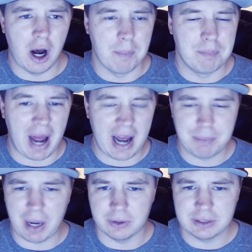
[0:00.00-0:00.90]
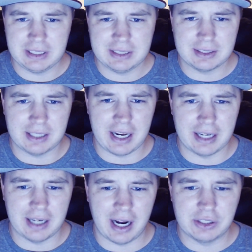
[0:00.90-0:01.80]
bad penalties,
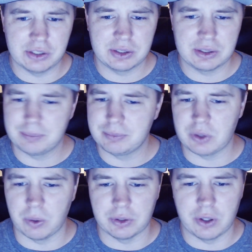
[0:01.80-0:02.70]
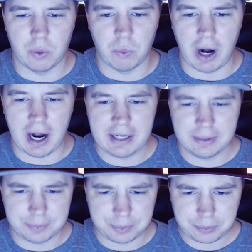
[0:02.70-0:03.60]
and I just don't know why.
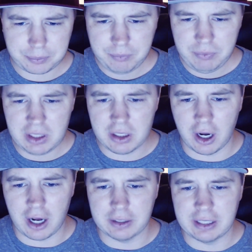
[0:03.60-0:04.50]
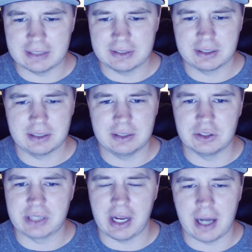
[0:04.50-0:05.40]
That's
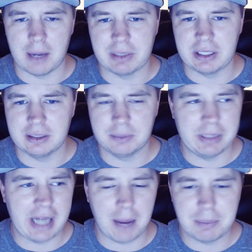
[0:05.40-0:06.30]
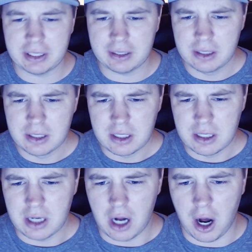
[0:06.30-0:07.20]
just cannot be happening.
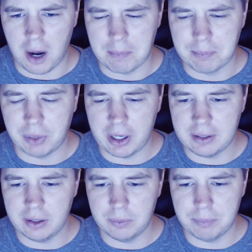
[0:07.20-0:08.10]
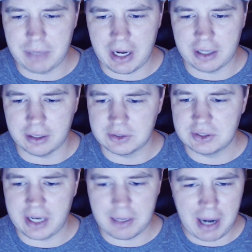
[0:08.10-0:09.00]
But man,
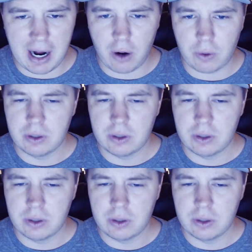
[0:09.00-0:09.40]
Sam Howell.